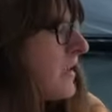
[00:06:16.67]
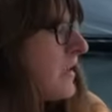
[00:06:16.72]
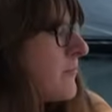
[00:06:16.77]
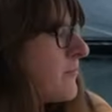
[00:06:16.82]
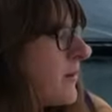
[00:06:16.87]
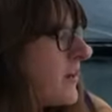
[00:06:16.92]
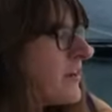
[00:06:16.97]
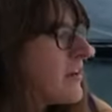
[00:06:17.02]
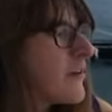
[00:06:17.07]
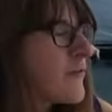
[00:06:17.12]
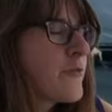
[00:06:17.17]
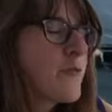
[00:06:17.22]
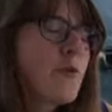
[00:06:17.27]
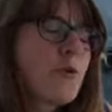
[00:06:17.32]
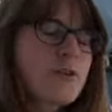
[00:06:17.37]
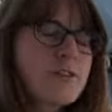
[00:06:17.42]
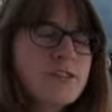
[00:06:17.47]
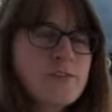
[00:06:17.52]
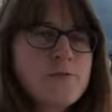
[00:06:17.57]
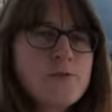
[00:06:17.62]
But of
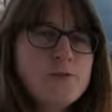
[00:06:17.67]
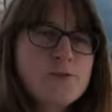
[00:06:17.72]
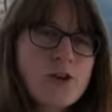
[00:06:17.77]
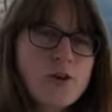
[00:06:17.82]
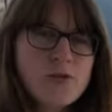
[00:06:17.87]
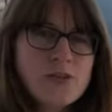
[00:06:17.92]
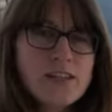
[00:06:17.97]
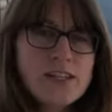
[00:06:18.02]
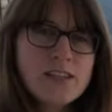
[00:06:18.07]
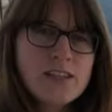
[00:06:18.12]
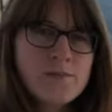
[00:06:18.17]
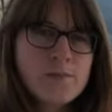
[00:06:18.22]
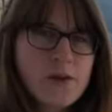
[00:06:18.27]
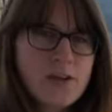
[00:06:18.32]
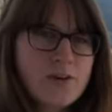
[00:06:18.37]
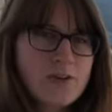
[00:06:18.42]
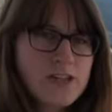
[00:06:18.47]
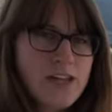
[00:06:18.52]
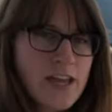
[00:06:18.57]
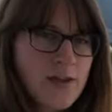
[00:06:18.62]
course, if you don't need the
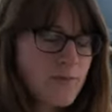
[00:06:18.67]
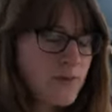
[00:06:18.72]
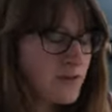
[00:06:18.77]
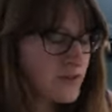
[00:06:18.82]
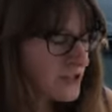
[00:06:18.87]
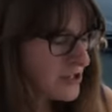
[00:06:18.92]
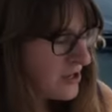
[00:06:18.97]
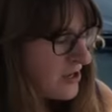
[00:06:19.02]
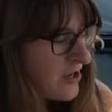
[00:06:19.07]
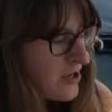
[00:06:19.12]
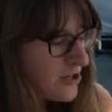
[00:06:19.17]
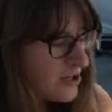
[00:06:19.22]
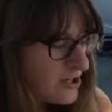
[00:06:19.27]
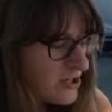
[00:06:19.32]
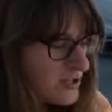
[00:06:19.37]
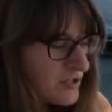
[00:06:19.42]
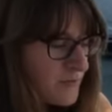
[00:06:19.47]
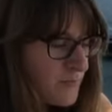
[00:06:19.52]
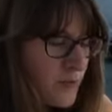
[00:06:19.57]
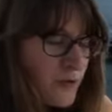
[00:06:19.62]
bigger tables,
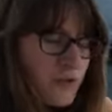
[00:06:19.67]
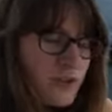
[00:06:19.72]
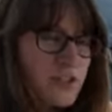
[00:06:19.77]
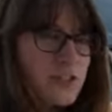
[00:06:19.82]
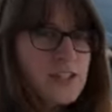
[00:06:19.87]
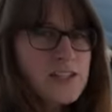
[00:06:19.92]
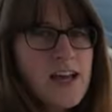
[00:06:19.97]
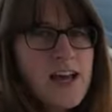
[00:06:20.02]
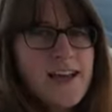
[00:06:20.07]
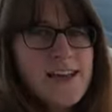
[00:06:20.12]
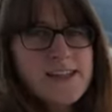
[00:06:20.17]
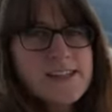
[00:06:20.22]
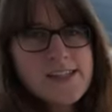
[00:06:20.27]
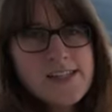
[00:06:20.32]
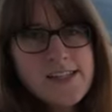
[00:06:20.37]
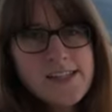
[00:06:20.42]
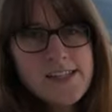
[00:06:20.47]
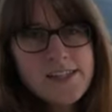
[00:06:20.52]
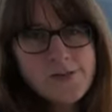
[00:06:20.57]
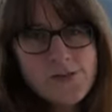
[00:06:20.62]
just put the sides
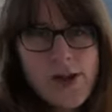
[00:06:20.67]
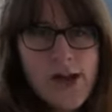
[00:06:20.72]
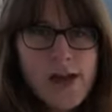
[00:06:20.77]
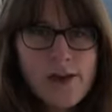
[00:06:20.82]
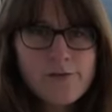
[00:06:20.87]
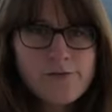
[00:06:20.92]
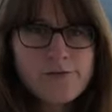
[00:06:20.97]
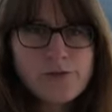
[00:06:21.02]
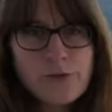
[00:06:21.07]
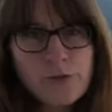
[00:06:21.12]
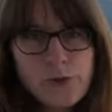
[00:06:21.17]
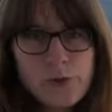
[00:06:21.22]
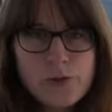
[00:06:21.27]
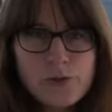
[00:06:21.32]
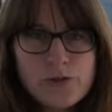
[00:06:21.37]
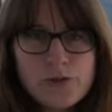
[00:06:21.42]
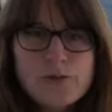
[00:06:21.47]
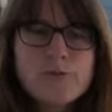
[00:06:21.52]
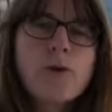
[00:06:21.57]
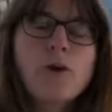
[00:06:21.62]
in and you have
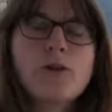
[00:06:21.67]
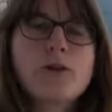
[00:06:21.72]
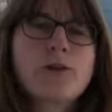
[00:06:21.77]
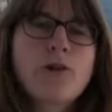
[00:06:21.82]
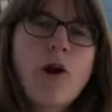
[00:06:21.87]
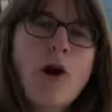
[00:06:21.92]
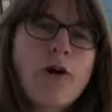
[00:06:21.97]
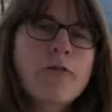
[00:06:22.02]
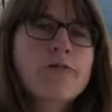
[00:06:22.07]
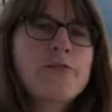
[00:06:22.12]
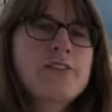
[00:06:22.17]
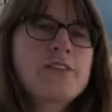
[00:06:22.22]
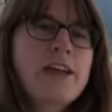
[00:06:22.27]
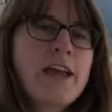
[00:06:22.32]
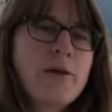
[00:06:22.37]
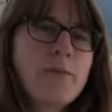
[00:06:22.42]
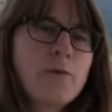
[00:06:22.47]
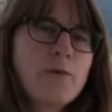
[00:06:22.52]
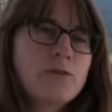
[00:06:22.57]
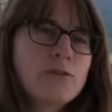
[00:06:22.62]
two smaller coffee
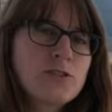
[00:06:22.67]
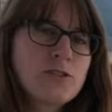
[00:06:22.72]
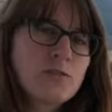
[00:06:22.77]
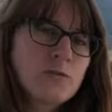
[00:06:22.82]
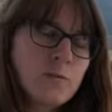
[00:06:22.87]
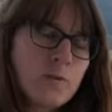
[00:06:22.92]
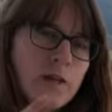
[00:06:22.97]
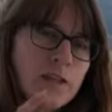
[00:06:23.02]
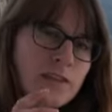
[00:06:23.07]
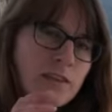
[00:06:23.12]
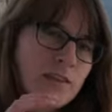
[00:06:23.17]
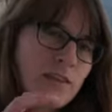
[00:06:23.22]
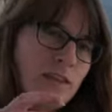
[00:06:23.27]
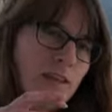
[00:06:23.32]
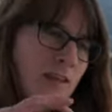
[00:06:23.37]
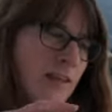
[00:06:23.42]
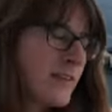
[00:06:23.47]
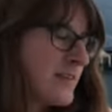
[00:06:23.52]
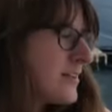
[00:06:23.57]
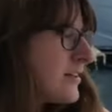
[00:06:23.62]
tables with
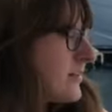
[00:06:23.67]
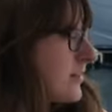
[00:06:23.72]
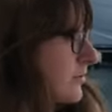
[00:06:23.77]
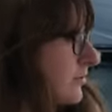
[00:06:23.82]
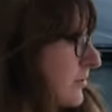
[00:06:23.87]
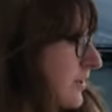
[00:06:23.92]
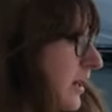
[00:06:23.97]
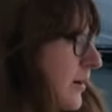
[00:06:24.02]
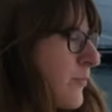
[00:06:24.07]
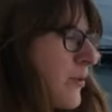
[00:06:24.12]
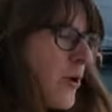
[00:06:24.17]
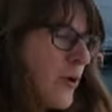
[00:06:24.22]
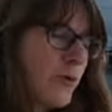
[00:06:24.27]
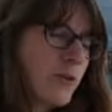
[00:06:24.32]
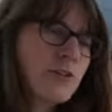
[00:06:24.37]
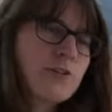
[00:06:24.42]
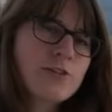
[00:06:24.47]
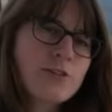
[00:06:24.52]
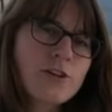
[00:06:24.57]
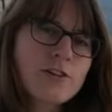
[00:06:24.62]
the little cup
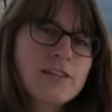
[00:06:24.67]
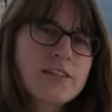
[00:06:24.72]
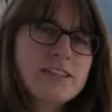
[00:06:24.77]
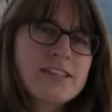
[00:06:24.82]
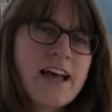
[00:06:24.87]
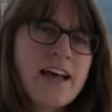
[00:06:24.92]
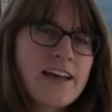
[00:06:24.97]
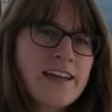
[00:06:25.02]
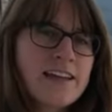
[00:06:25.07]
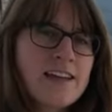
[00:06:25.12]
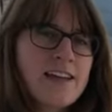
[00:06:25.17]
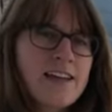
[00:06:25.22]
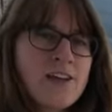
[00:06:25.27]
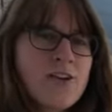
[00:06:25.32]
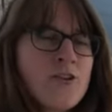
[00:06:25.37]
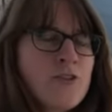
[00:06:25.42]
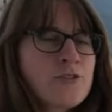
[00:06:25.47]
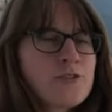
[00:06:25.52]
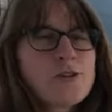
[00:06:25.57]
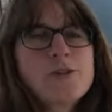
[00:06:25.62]
holders on the side,
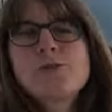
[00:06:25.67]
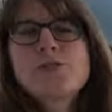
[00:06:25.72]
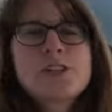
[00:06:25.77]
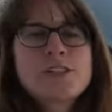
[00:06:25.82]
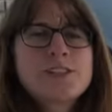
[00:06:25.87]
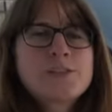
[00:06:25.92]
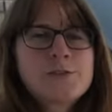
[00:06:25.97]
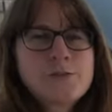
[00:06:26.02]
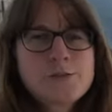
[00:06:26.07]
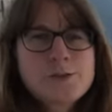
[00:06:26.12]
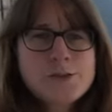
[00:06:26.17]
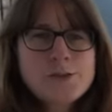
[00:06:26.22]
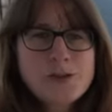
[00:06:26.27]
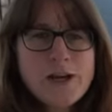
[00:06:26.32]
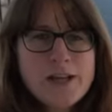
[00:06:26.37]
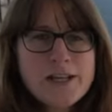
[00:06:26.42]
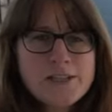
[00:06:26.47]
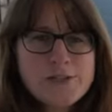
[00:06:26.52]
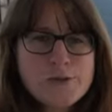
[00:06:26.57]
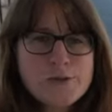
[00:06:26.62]
so just for
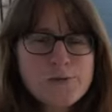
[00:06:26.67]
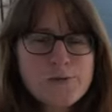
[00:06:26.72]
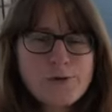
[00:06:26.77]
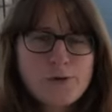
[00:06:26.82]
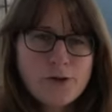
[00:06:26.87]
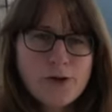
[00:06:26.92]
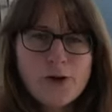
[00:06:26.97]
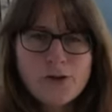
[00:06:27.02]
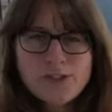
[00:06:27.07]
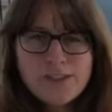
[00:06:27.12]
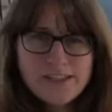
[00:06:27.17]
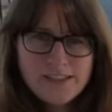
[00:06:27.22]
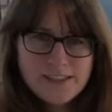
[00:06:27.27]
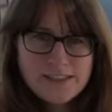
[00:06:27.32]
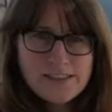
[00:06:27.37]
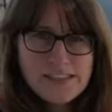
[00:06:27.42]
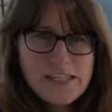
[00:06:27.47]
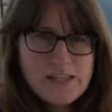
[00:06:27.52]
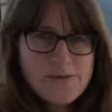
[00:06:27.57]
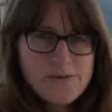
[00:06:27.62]
drinks or for a cocktail
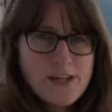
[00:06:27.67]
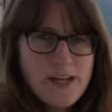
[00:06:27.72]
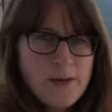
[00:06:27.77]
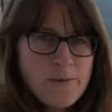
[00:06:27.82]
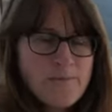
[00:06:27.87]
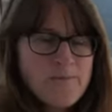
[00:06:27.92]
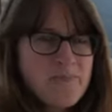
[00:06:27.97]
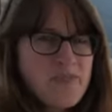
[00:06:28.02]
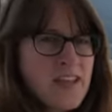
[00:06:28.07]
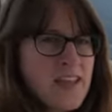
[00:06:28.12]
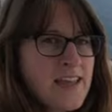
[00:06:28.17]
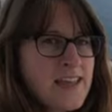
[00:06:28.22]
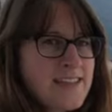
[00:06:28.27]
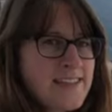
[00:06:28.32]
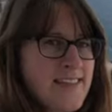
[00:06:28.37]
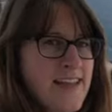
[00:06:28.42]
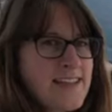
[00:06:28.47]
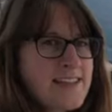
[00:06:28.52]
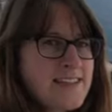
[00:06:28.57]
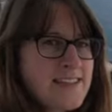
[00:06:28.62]
in the evening,
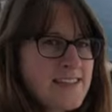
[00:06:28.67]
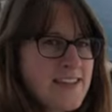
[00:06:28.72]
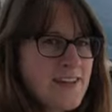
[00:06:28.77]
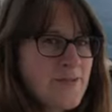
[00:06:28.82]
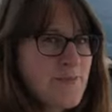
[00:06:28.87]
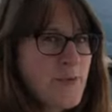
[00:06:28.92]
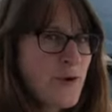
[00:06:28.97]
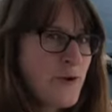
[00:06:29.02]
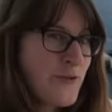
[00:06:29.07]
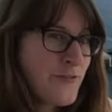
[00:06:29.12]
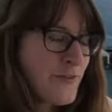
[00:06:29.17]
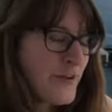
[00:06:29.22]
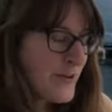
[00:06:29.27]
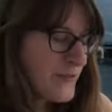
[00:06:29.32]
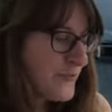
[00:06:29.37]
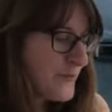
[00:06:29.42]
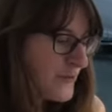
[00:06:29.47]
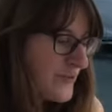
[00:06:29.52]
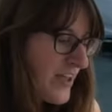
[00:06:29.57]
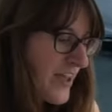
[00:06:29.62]
that's
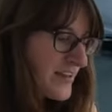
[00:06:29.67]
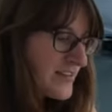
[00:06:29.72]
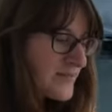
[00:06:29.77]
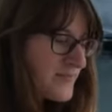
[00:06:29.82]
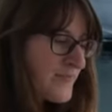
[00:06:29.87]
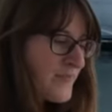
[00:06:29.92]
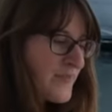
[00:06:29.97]
perfect for that.